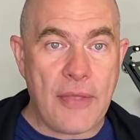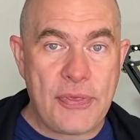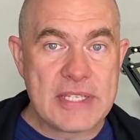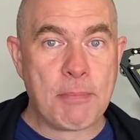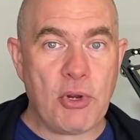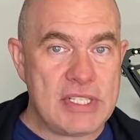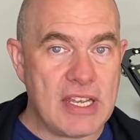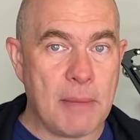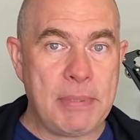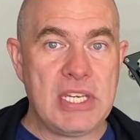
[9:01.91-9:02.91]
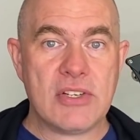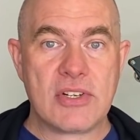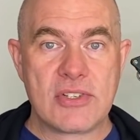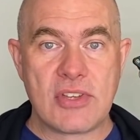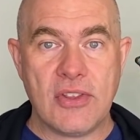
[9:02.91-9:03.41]
at this point it
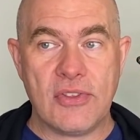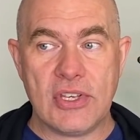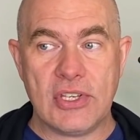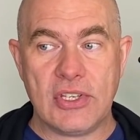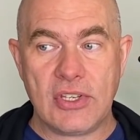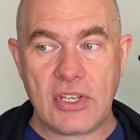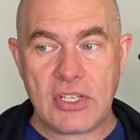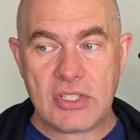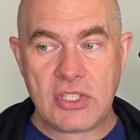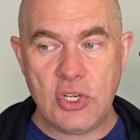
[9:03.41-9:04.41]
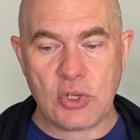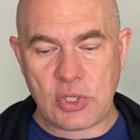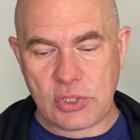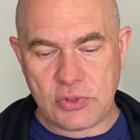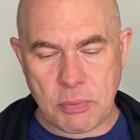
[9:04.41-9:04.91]
appears the you know
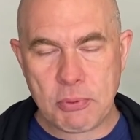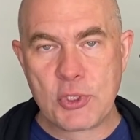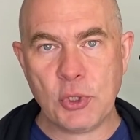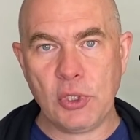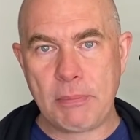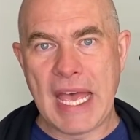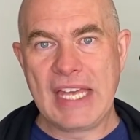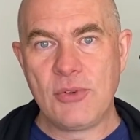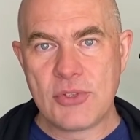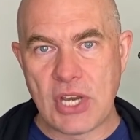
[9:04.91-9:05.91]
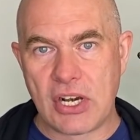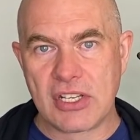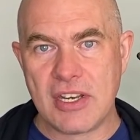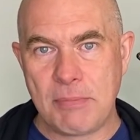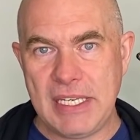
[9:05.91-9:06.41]
solar panels are
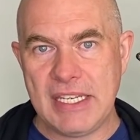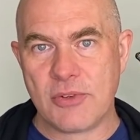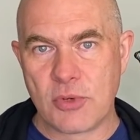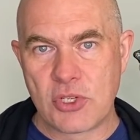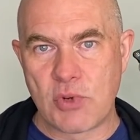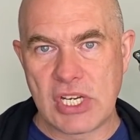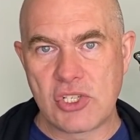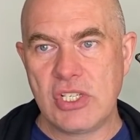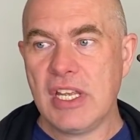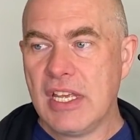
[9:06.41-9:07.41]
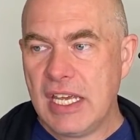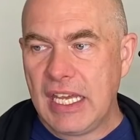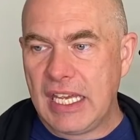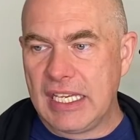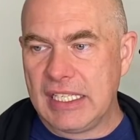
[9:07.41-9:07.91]
going to be the restriction.
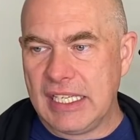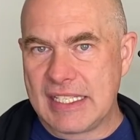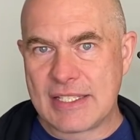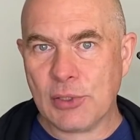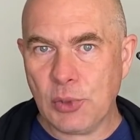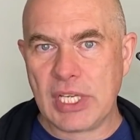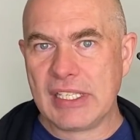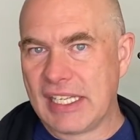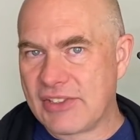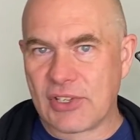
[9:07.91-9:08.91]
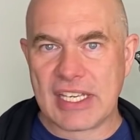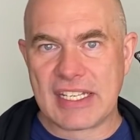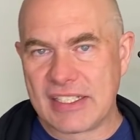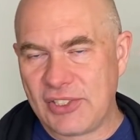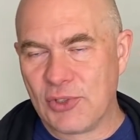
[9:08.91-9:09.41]
It's looking like they're
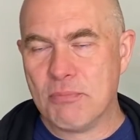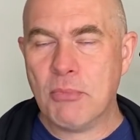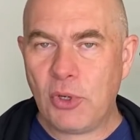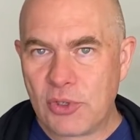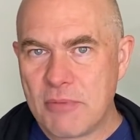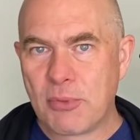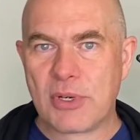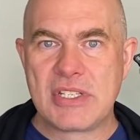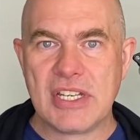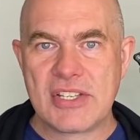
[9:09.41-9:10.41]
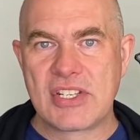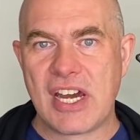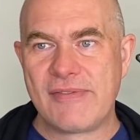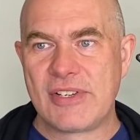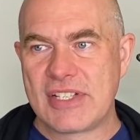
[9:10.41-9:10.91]
getting you know more and more dust
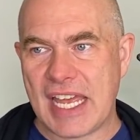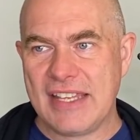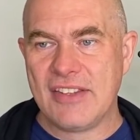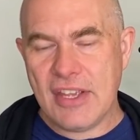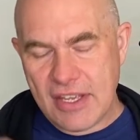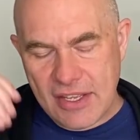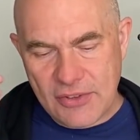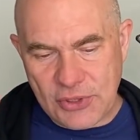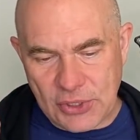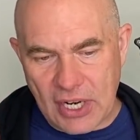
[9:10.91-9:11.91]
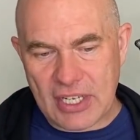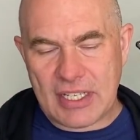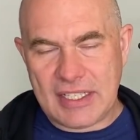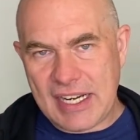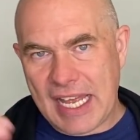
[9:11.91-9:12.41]
covered, and there
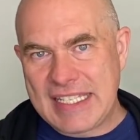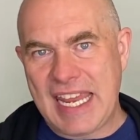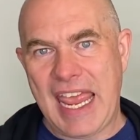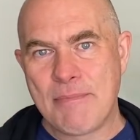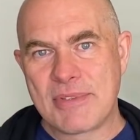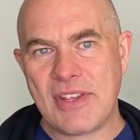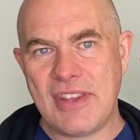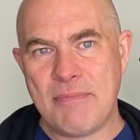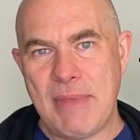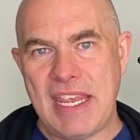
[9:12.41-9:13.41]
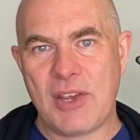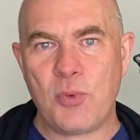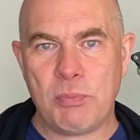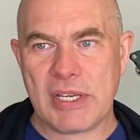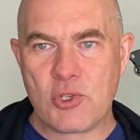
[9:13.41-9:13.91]
are attempts that they make by